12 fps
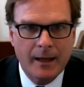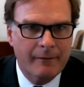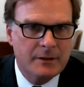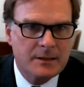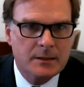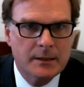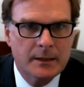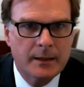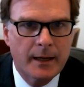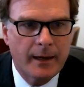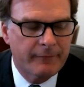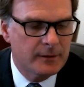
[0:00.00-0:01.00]

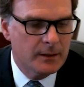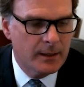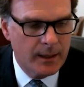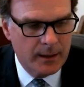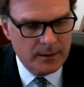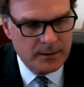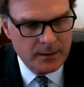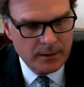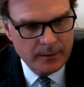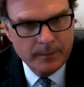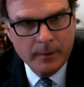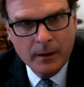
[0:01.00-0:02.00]
Obviously, FDA is
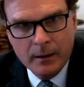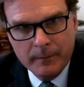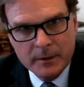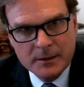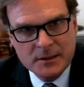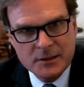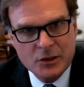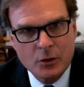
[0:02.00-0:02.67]
its